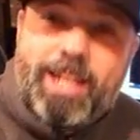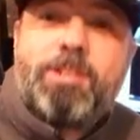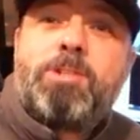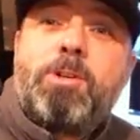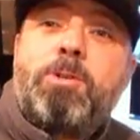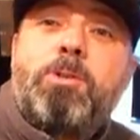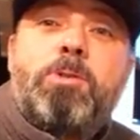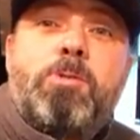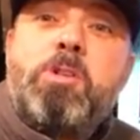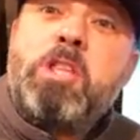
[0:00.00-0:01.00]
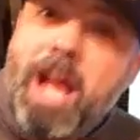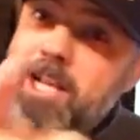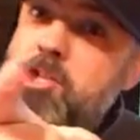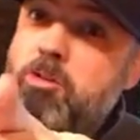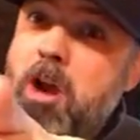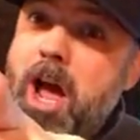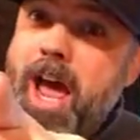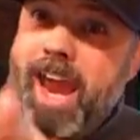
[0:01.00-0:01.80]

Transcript: So nice try.